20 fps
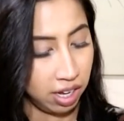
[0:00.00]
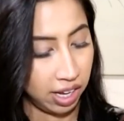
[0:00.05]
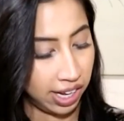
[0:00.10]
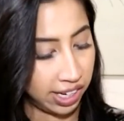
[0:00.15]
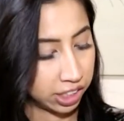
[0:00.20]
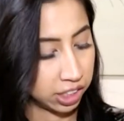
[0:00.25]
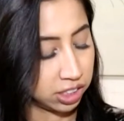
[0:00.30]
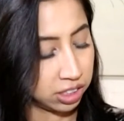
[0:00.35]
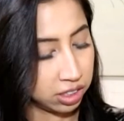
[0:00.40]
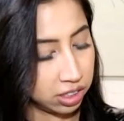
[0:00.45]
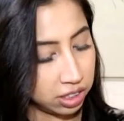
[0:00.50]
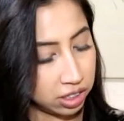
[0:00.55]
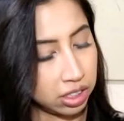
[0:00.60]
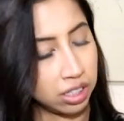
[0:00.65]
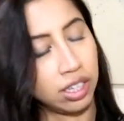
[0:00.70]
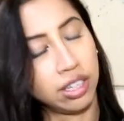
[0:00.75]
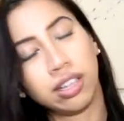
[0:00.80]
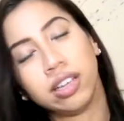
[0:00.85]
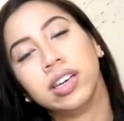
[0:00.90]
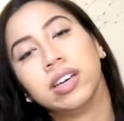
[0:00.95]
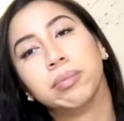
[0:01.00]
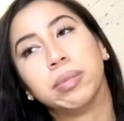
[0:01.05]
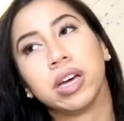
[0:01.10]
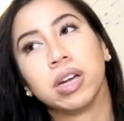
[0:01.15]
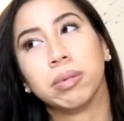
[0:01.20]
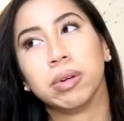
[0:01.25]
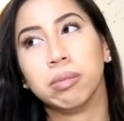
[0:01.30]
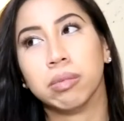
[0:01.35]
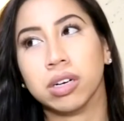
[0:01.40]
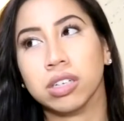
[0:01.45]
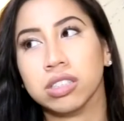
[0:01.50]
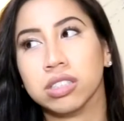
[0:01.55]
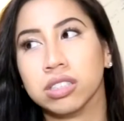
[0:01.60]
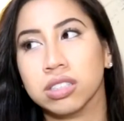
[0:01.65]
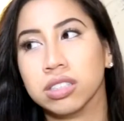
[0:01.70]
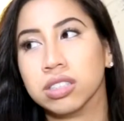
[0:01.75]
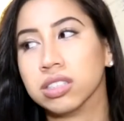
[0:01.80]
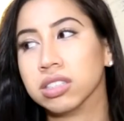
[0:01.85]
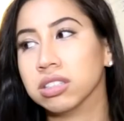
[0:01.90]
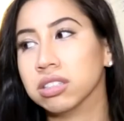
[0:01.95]
Actually, I think it might have been
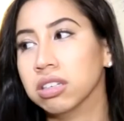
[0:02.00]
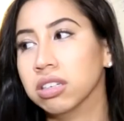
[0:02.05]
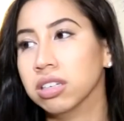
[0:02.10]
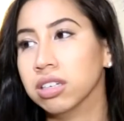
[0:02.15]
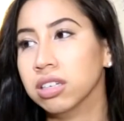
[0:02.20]
Marshalls.